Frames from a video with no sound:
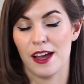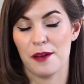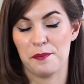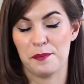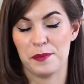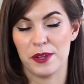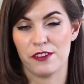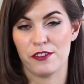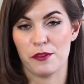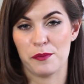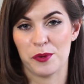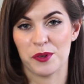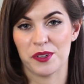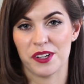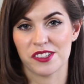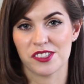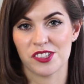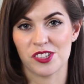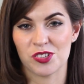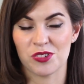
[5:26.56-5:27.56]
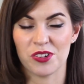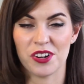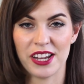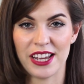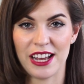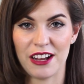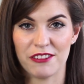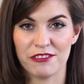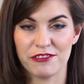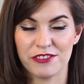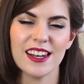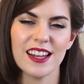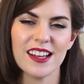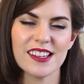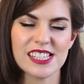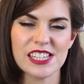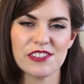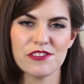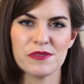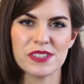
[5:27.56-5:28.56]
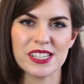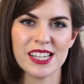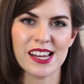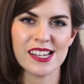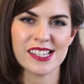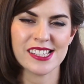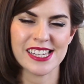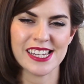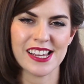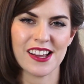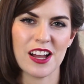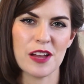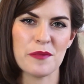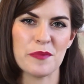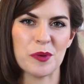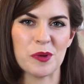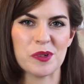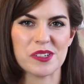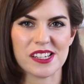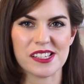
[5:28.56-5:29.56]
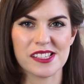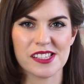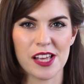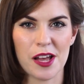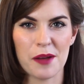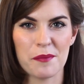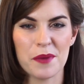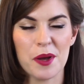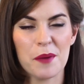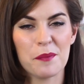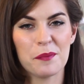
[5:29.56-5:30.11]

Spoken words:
a bit of a product to try out. Lastly, from DHC, I bought some